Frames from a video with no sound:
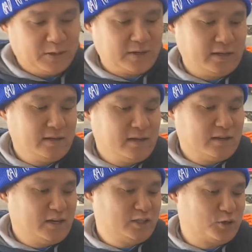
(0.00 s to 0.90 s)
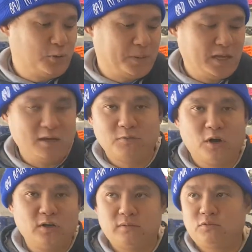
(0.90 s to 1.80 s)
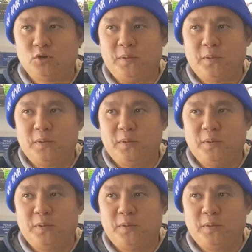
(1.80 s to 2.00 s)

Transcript: Okay, this 2 PE rod,